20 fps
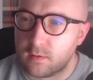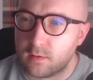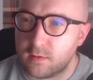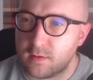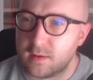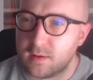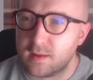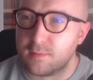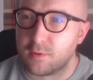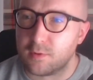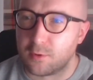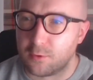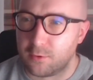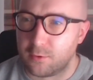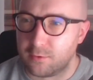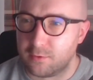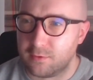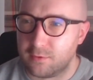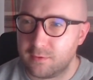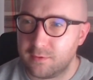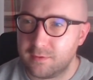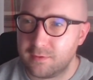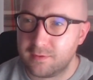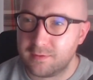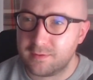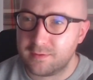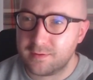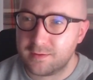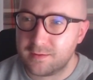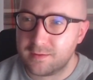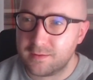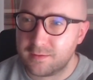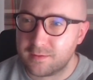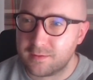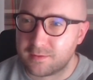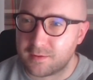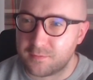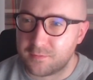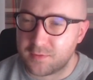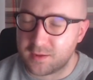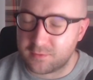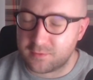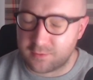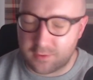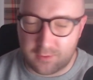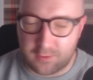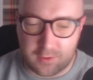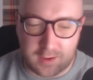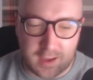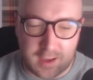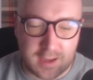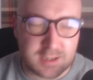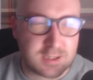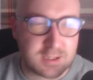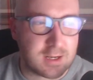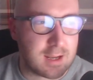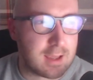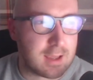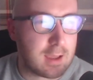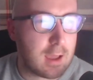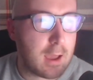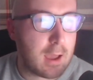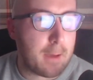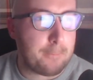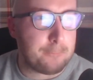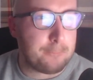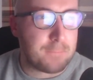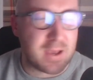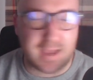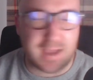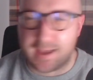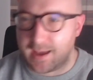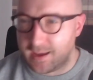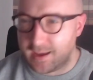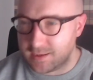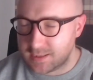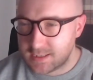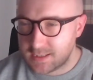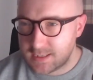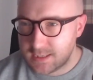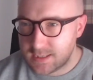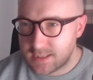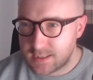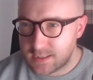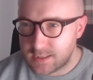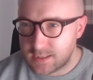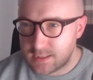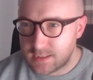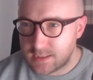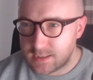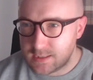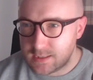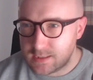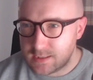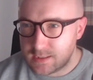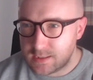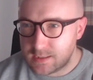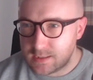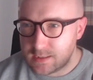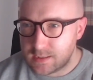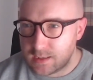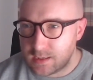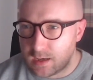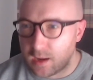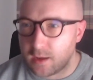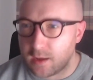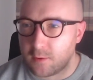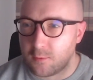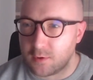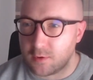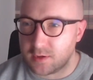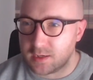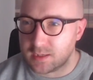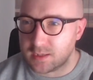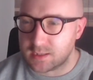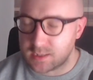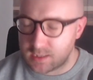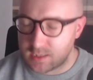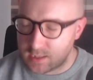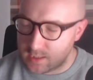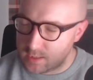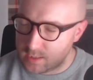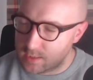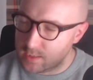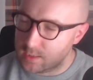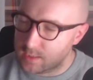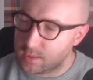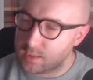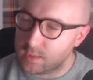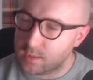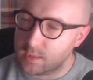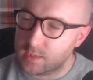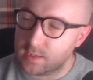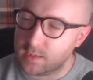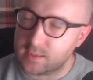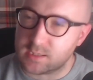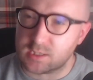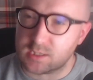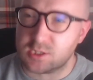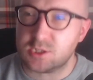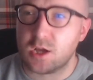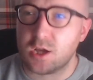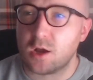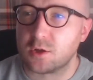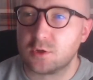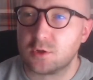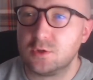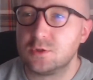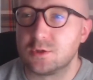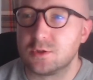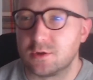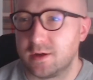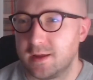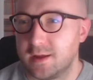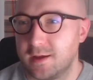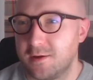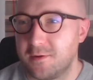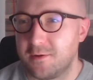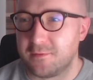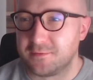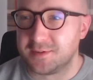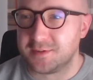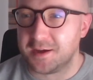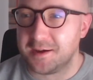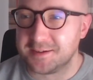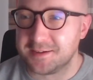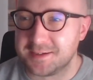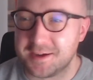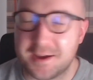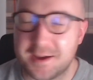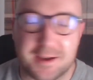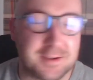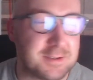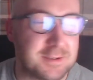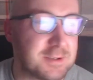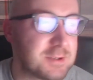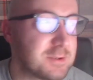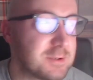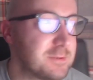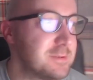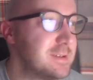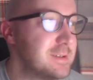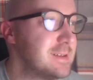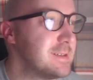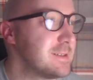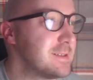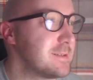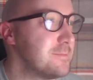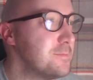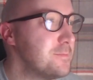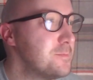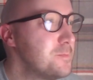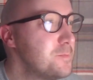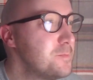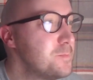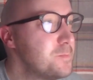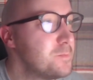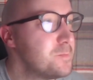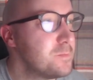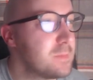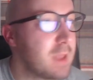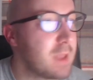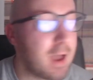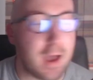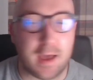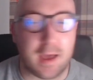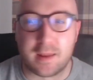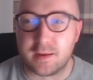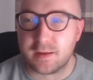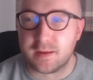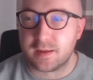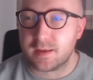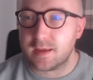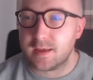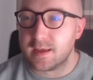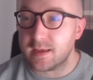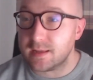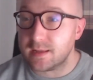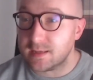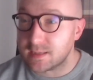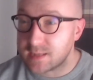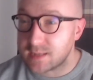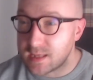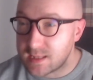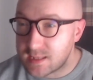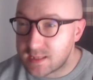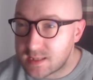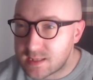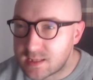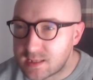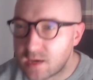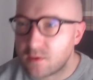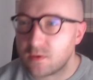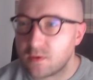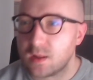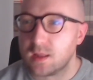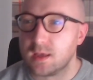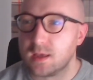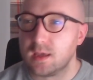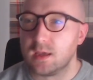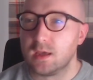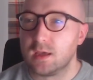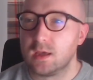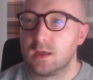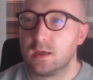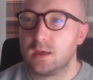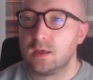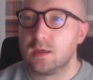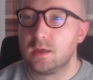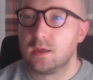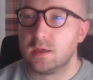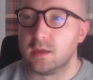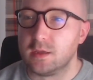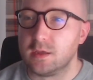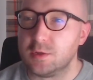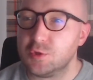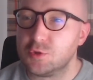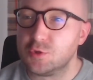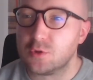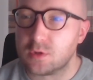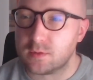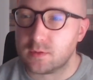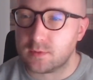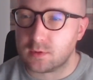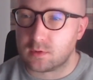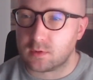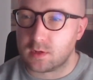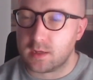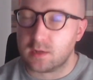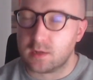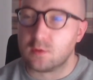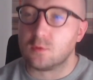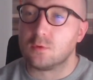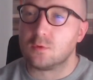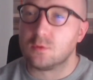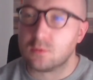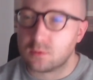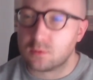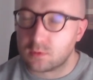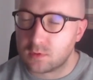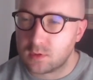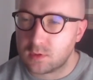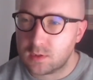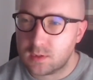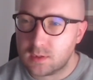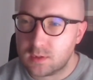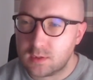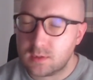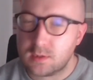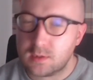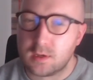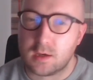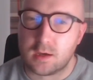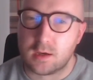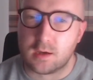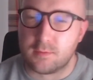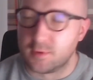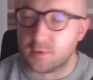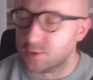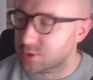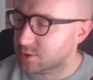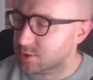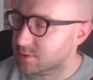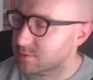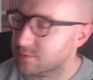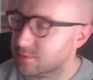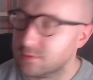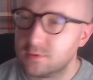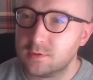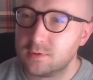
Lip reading: nibble on, something to occasionally pick at, like one does. It's a charcuterie of Dada and surrealism, and it is thoroughly enjoyable in all emotional